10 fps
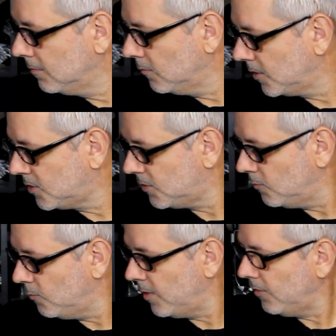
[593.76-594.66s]
which
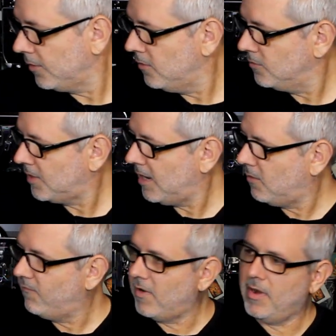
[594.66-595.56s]
we'll use a
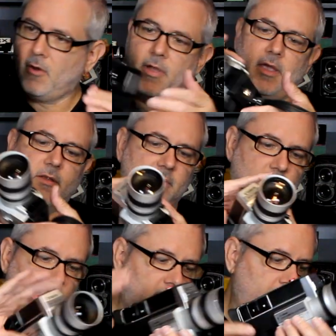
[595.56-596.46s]
very quick
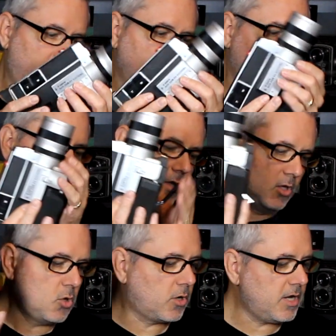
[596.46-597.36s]
example.
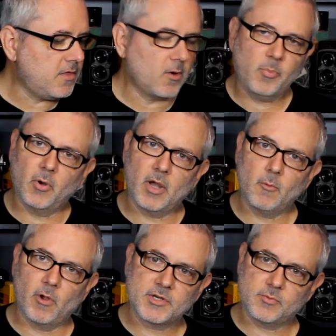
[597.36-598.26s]
You could either
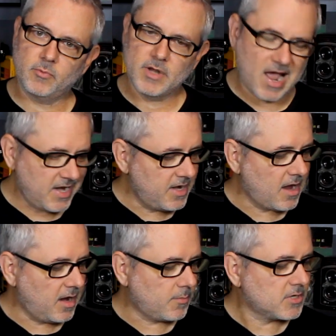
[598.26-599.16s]
put, which
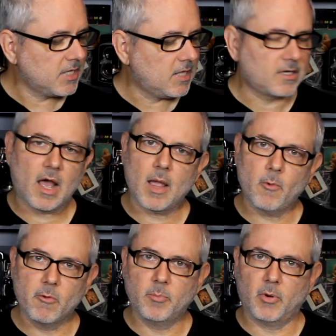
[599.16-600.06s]
99% of the time
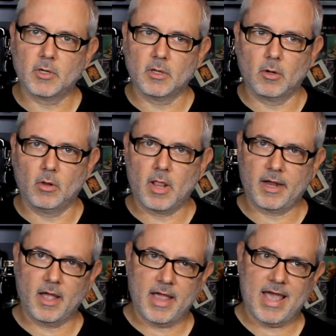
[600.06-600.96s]
we would put a little,
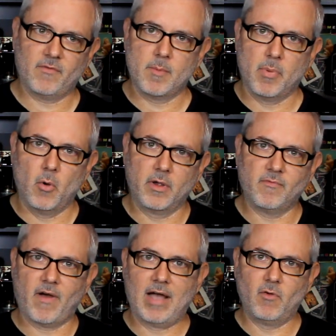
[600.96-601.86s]
like I have a
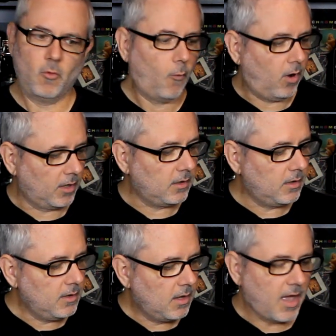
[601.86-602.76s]
Bogan
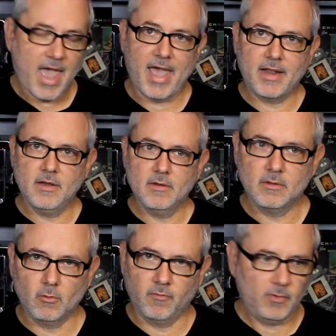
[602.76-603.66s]
501 head,
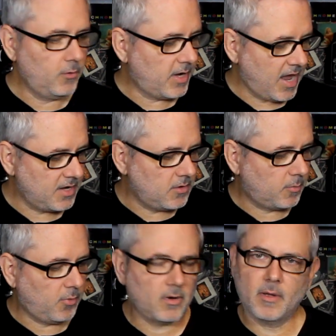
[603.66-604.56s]
little fluid head. You
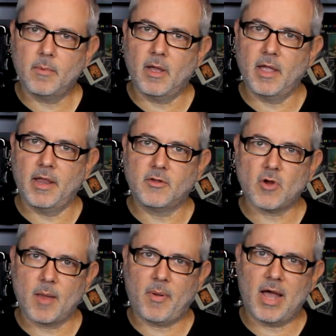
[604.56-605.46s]
could put a
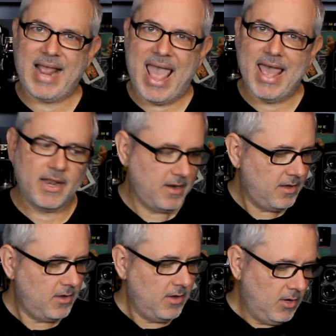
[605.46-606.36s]
tripod head
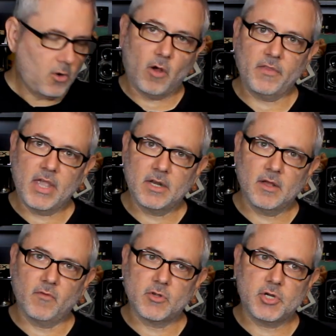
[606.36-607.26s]
on the end
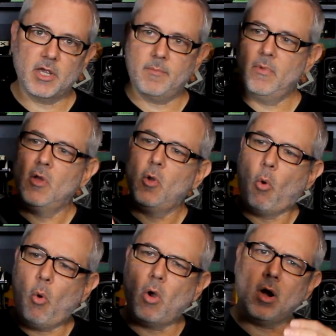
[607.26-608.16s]
of the jib,
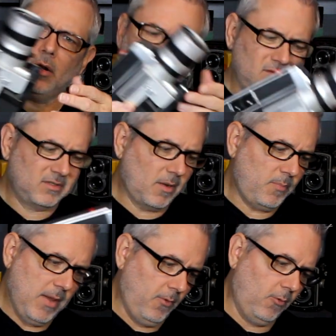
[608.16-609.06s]
or some
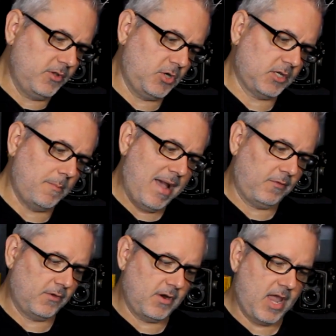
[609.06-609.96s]
people would just
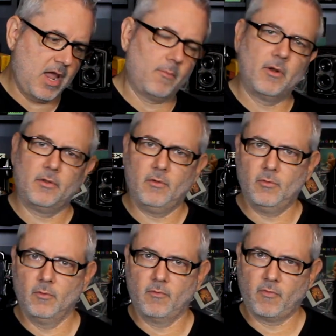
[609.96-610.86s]
mount their camera
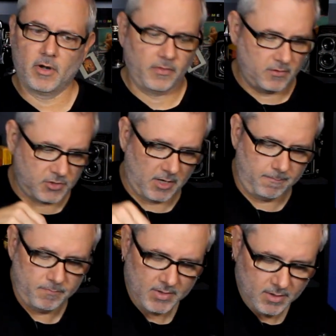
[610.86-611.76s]
to the front of the
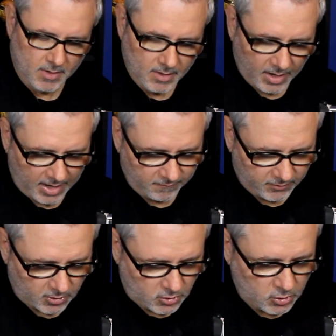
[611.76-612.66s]
jib. And
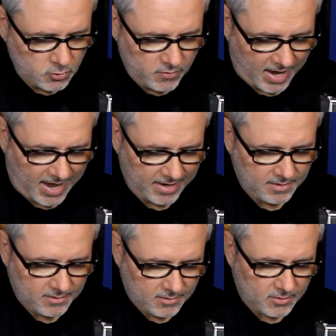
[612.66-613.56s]
to do that,
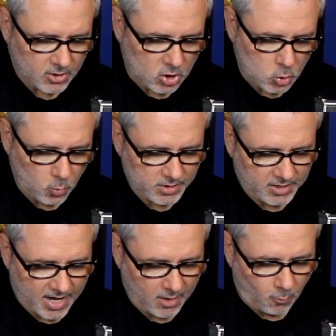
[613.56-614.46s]
you would
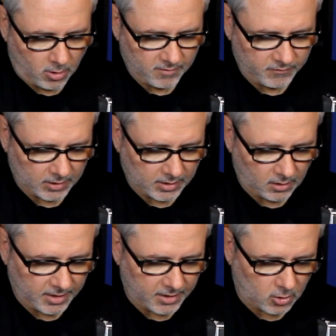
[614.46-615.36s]
take one of the
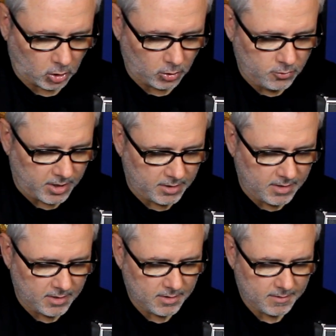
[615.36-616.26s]
little
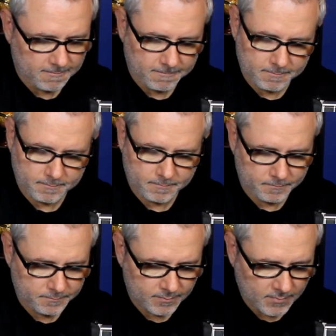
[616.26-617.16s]
included
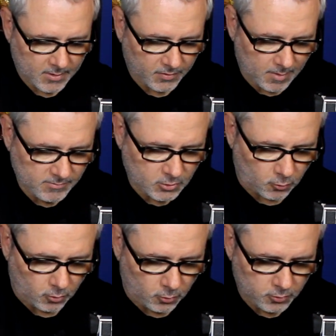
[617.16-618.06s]
thumb
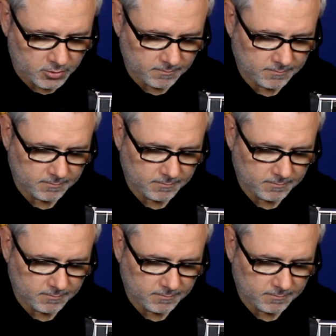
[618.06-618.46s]
screws